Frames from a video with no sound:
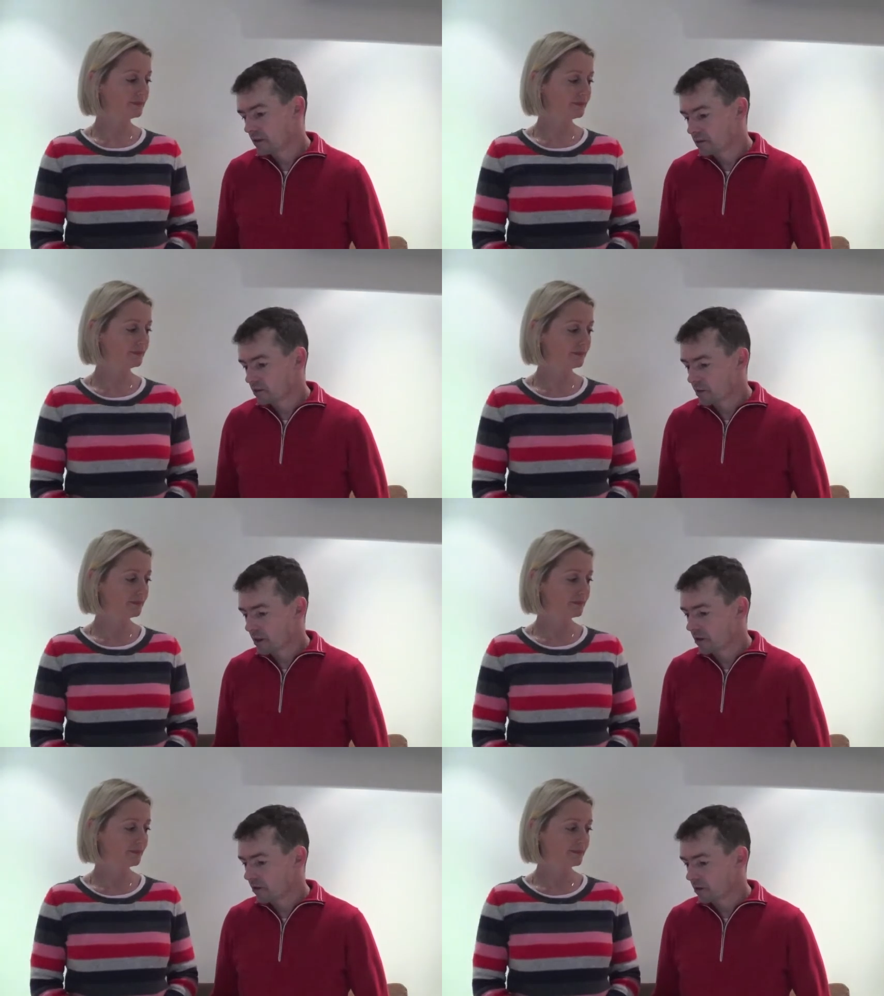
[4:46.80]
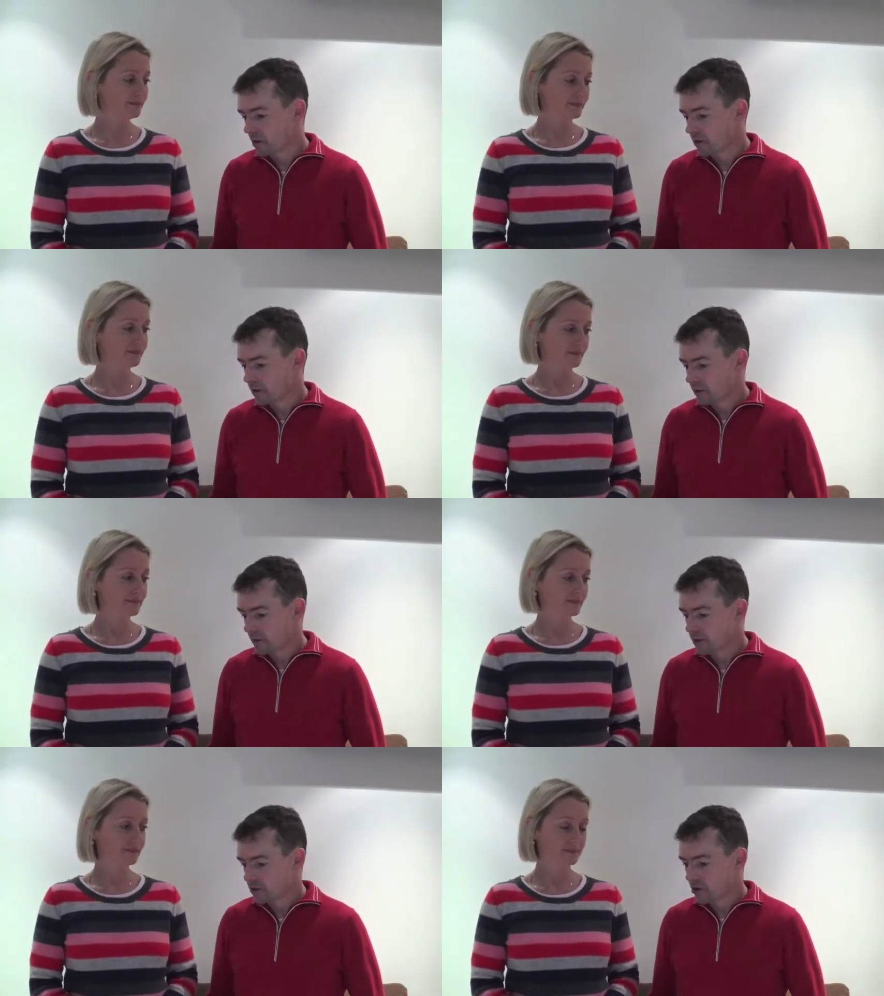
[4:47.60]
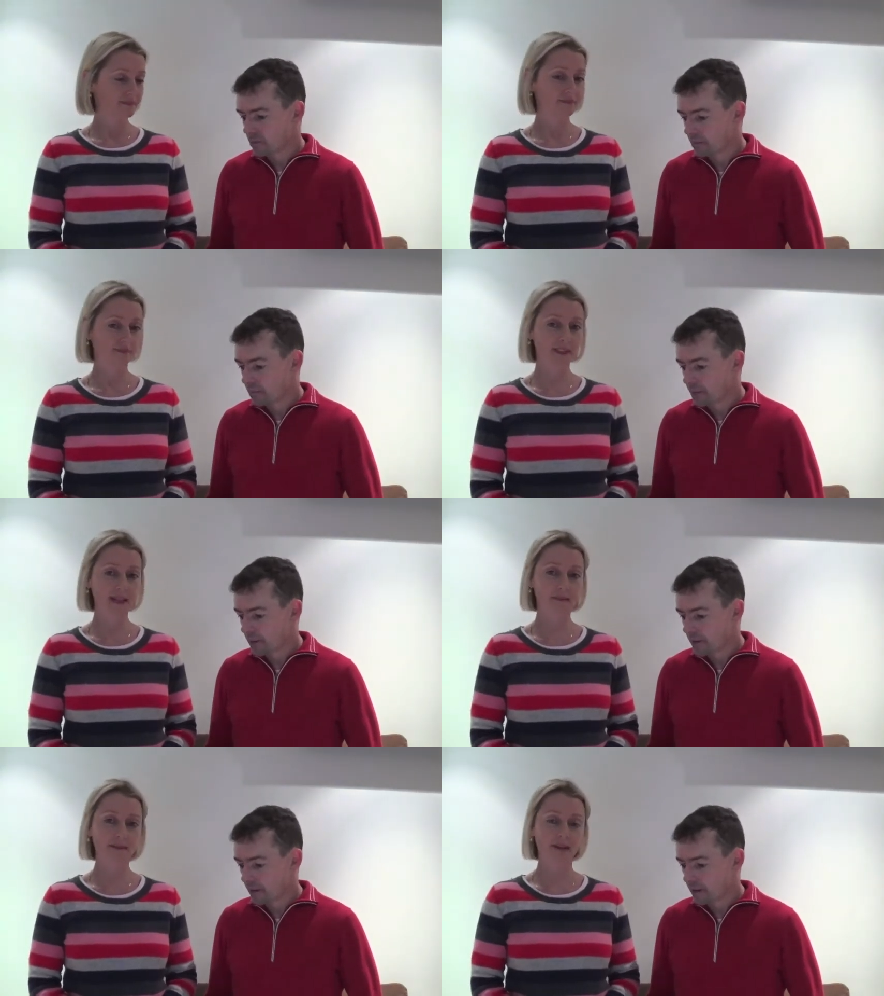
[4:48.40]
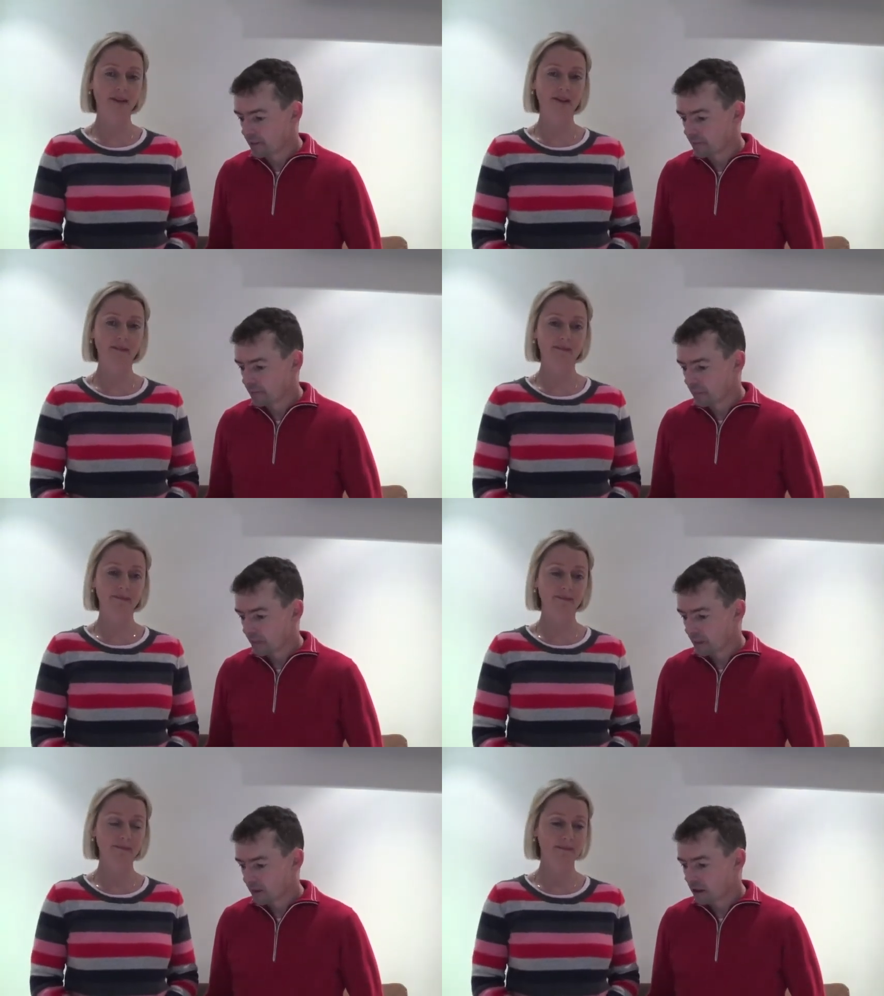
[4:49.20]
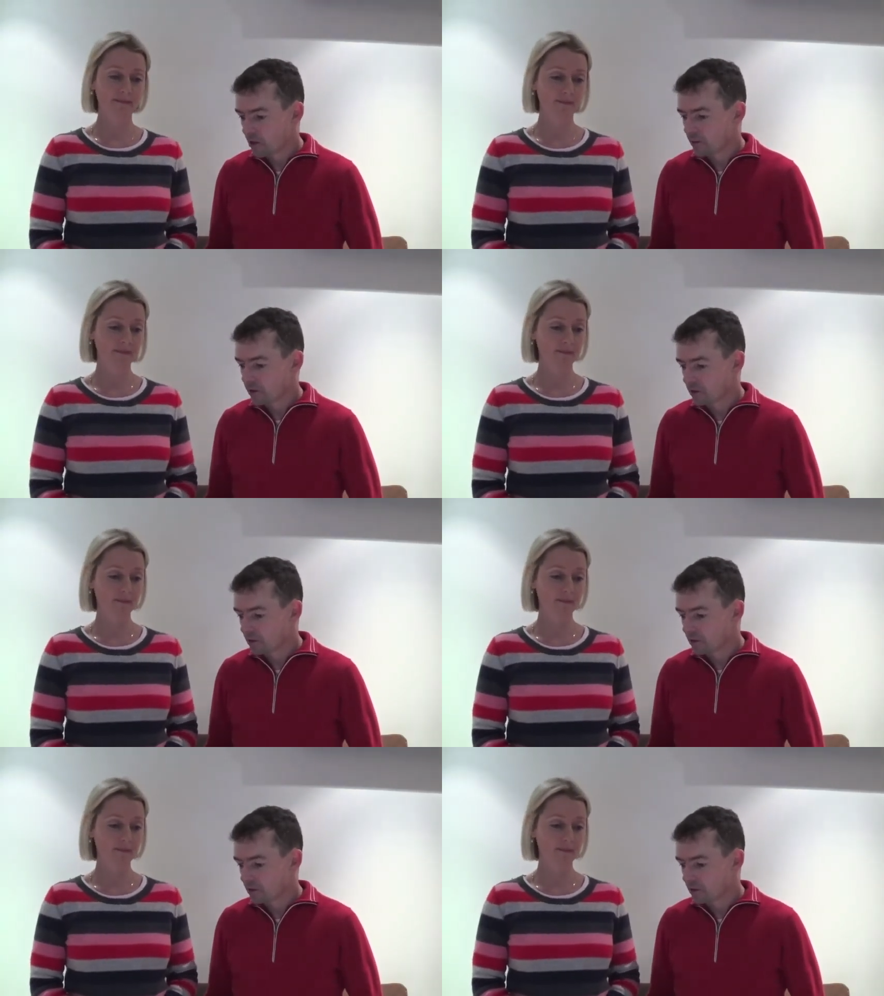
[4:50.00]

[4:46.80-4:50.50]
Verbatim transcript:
Speaker 1: that's the way they do their, their job. Yep. But um, yeah, it'll be...